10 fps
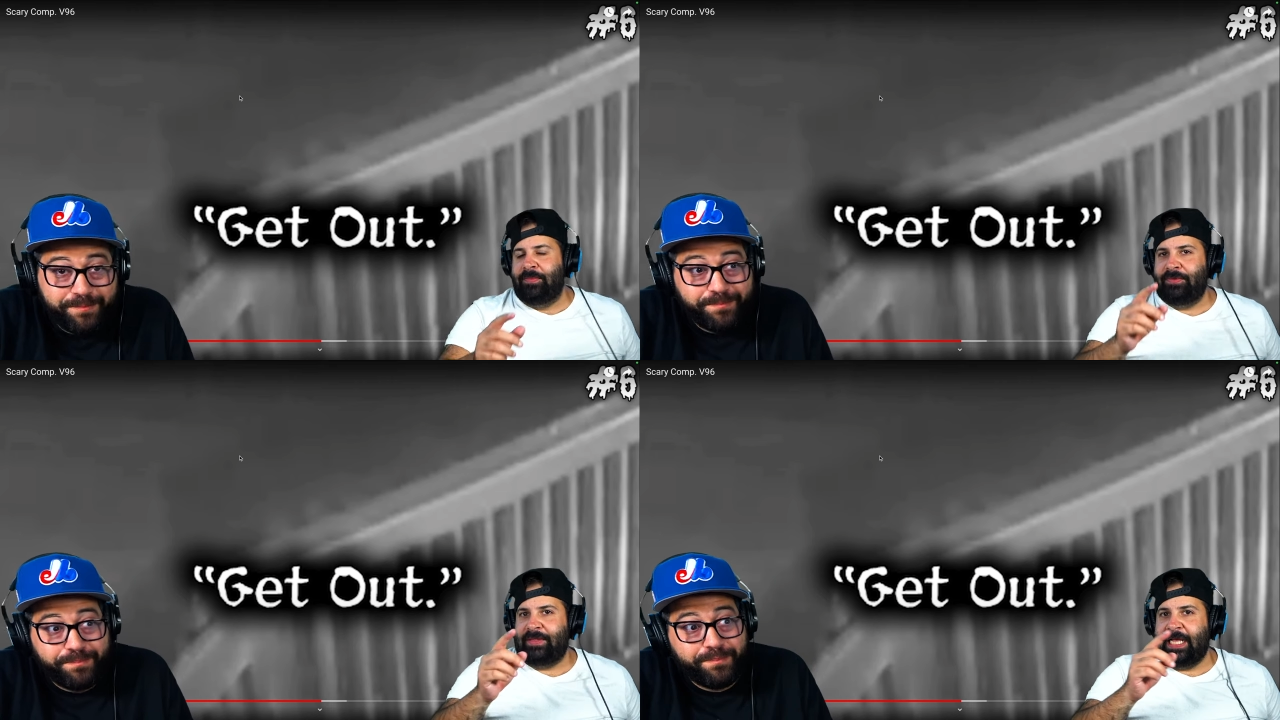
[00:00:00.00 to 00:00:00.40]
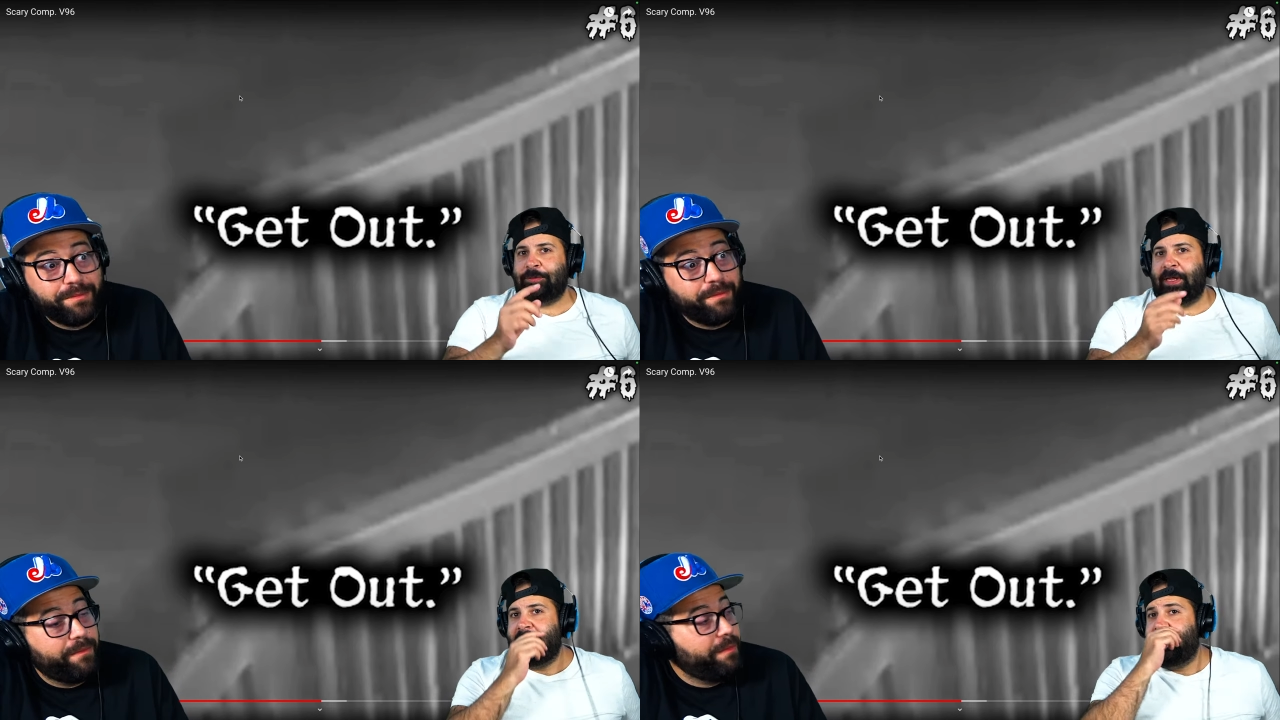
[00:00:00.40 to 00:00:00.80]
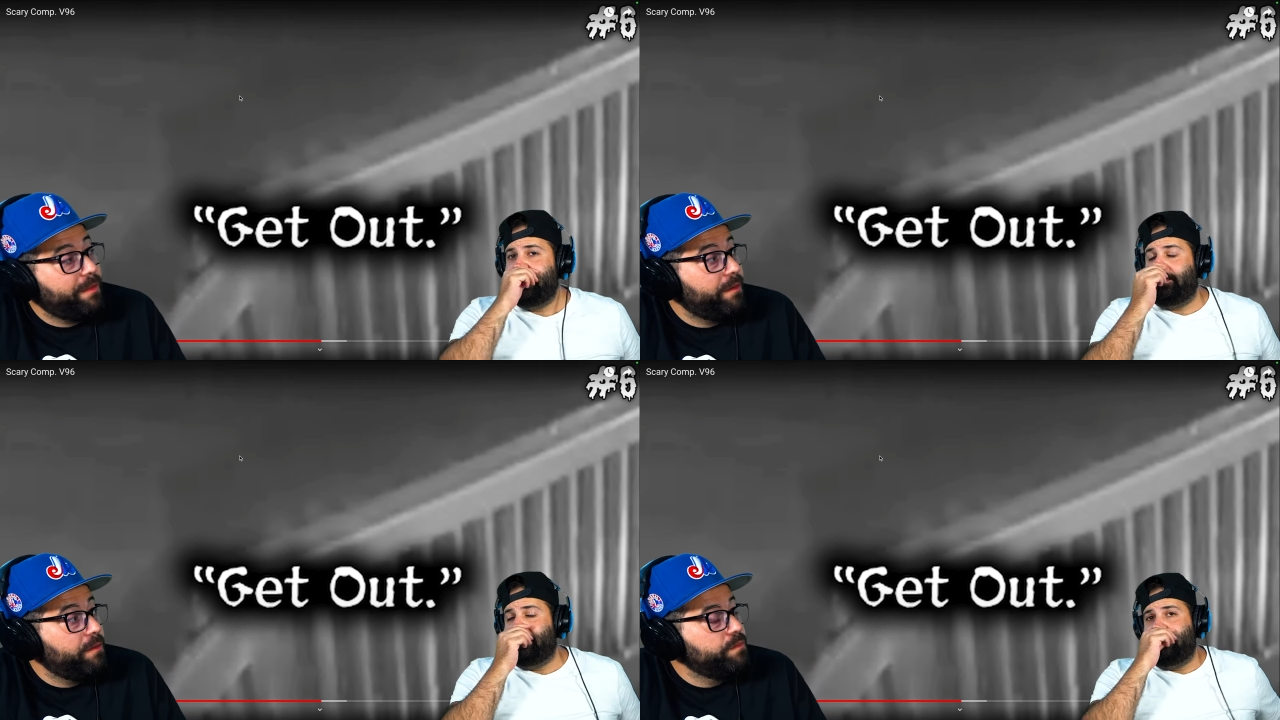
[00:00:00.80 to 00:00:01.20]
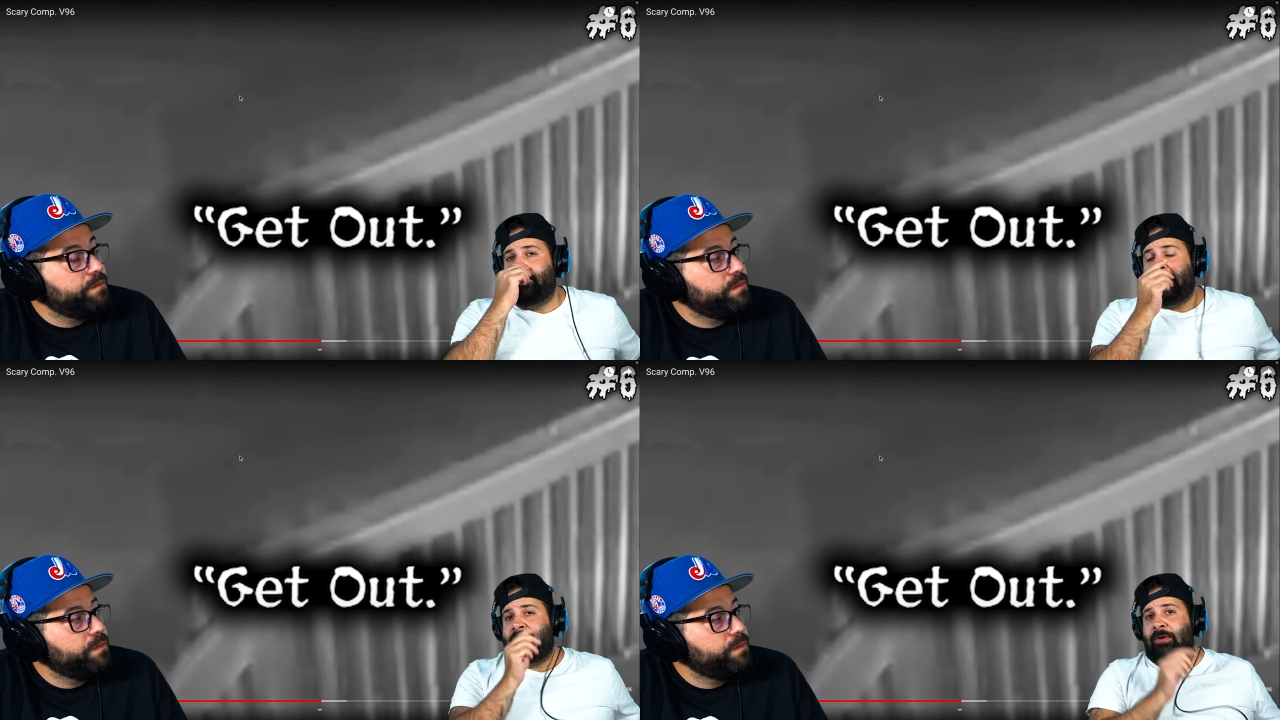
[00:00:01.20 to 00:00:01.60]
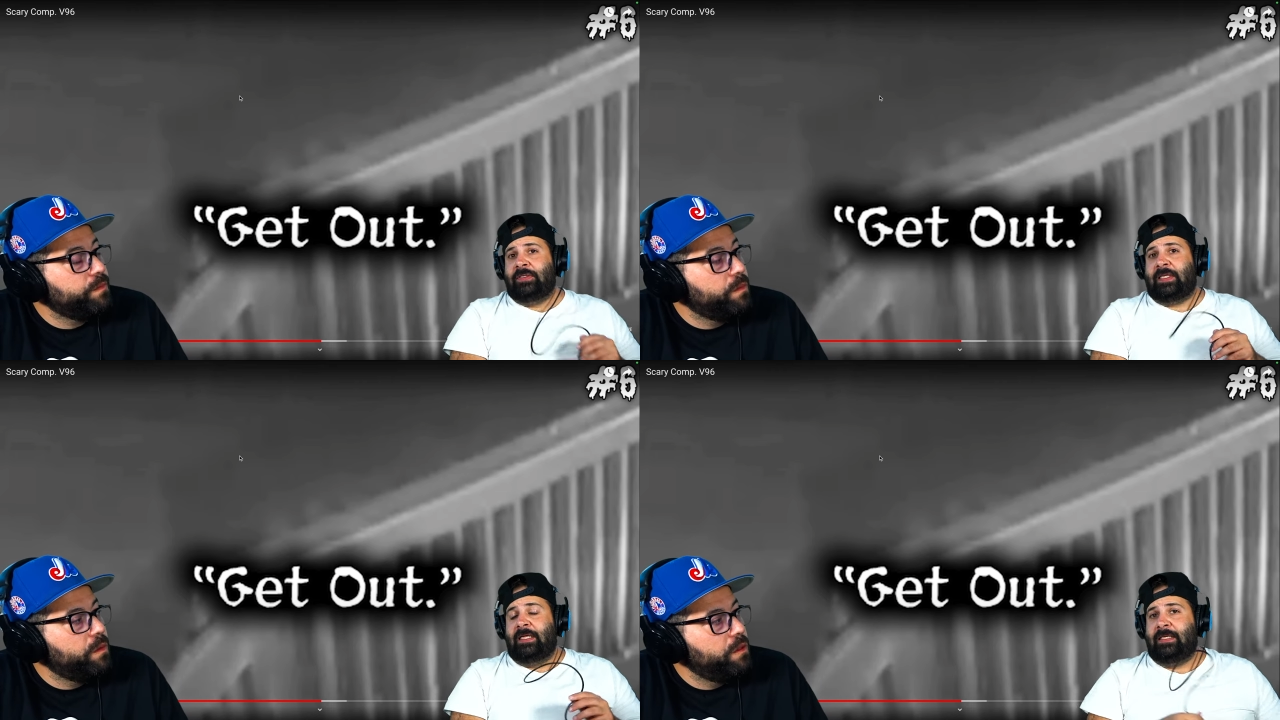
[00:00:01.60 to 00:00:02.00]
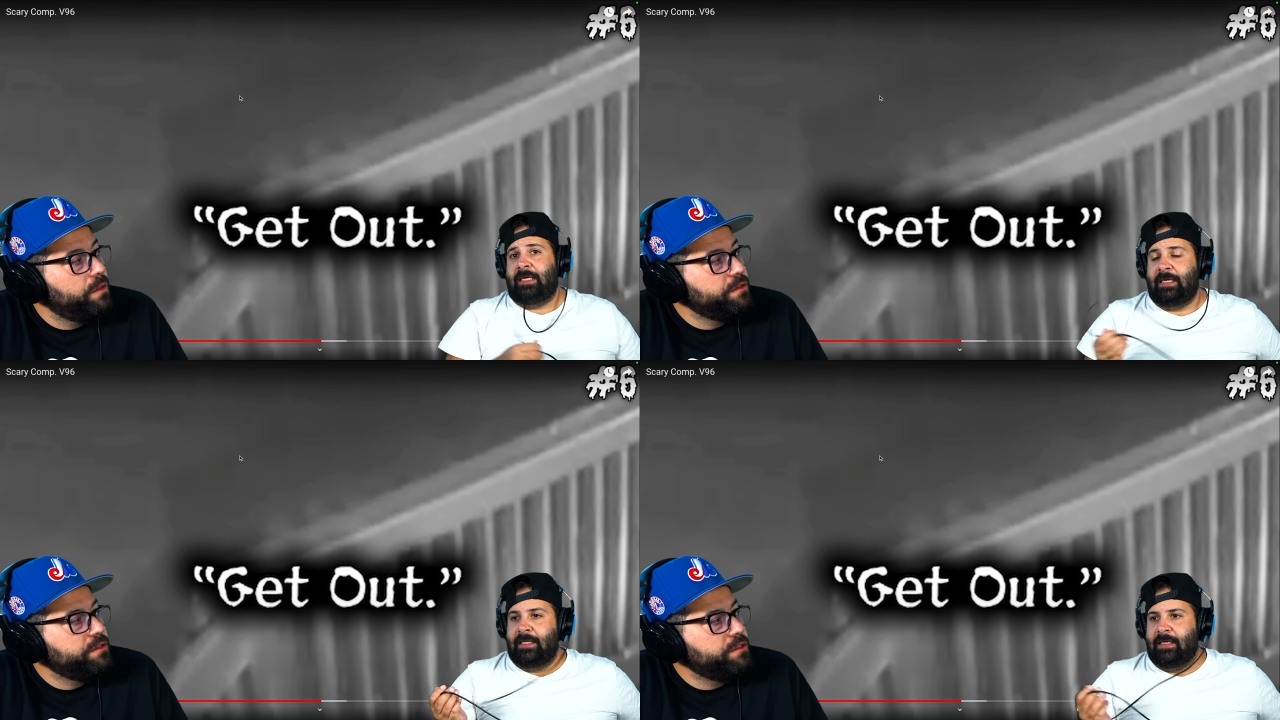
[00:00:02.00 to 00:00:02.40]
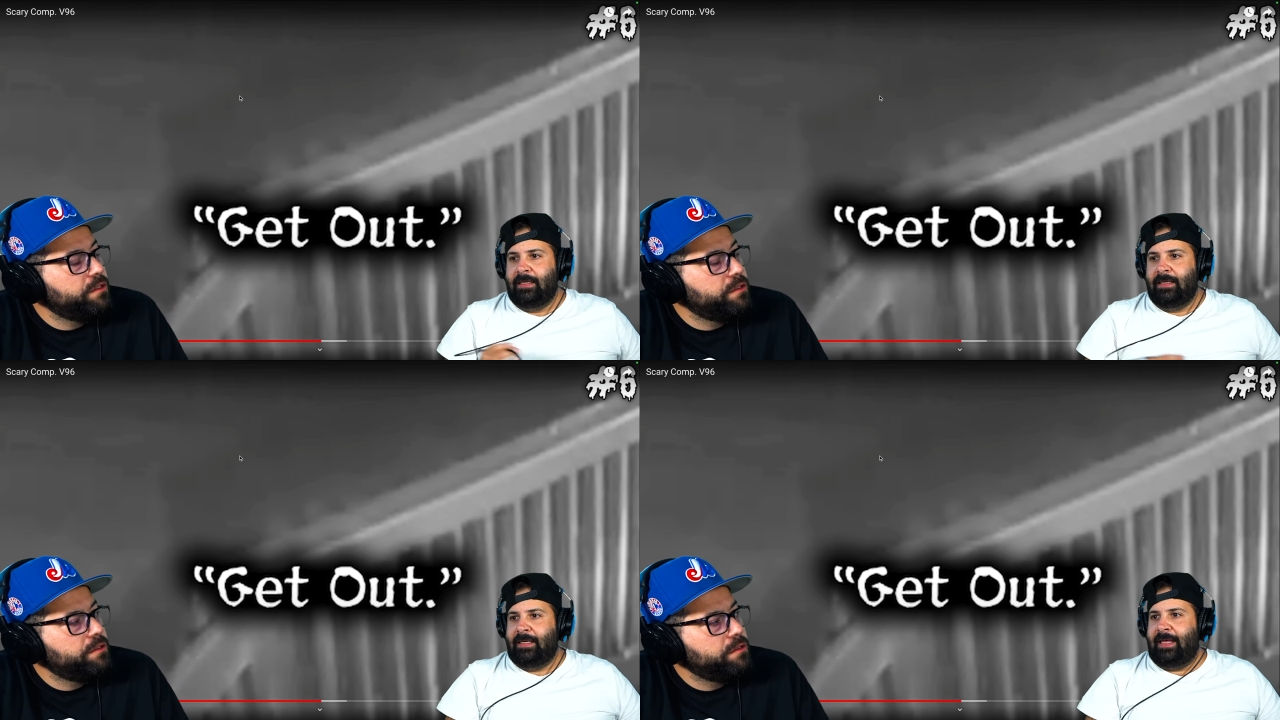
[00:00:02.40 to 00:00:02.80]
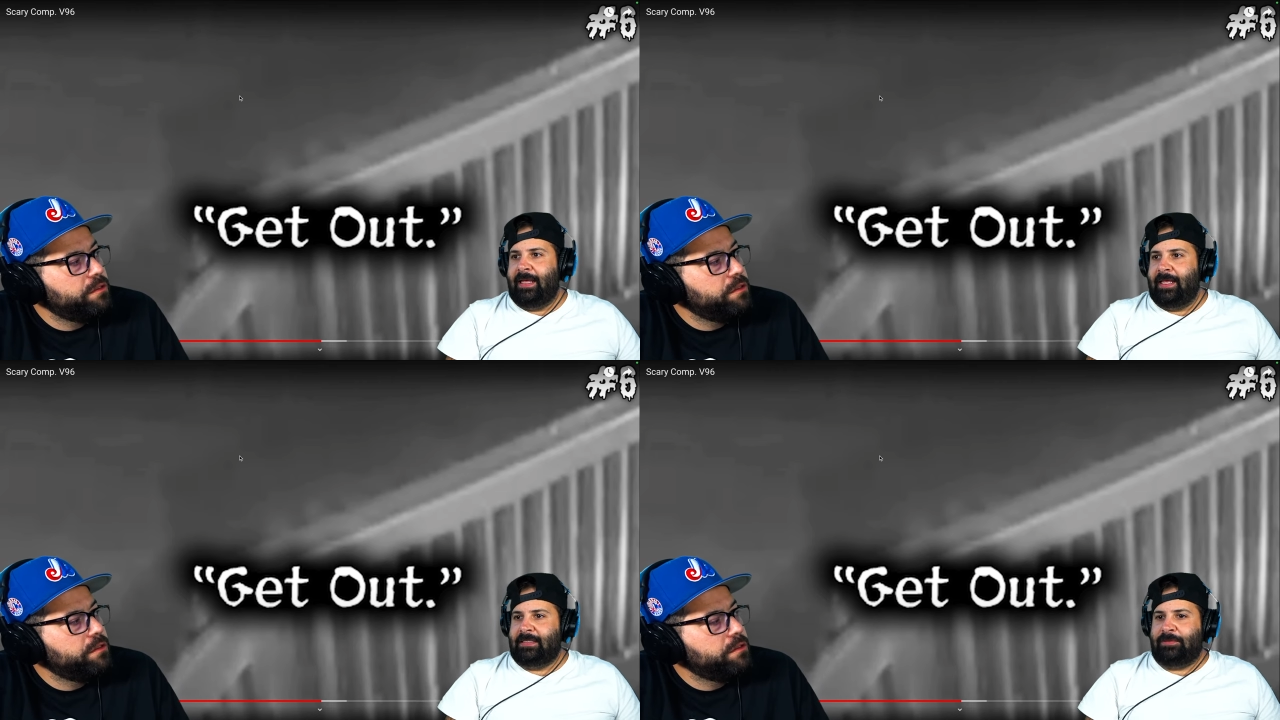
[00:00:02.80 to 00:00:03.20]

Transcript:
Speaker 1: that's what I love about ghost hunting is